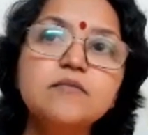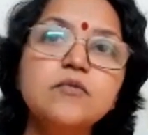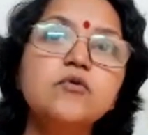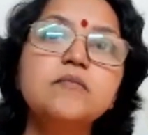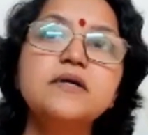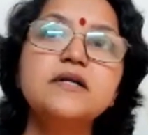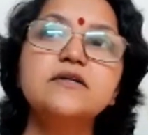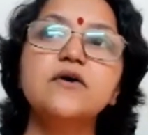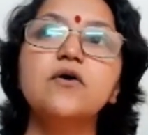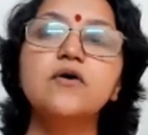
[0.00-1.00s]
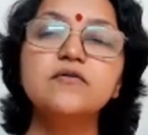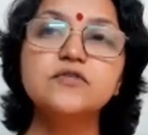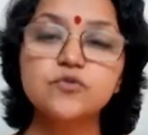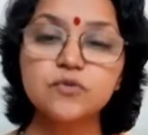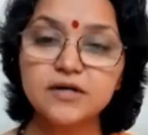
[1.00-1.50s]
the moment of
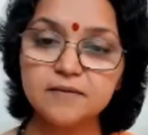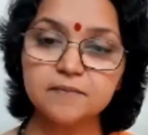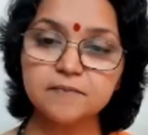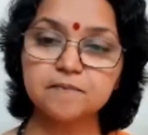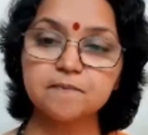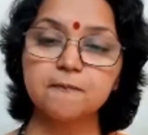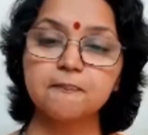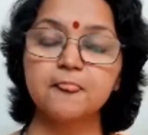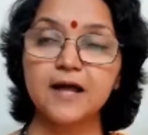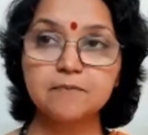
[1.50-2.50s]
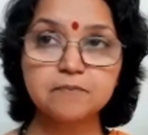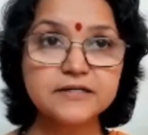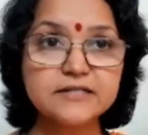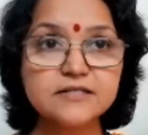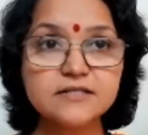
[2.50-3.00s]
sukham,
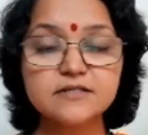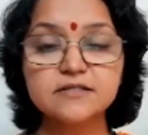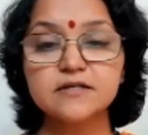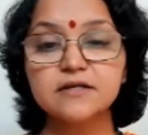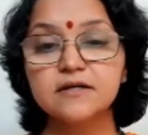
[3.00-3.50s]
happiness,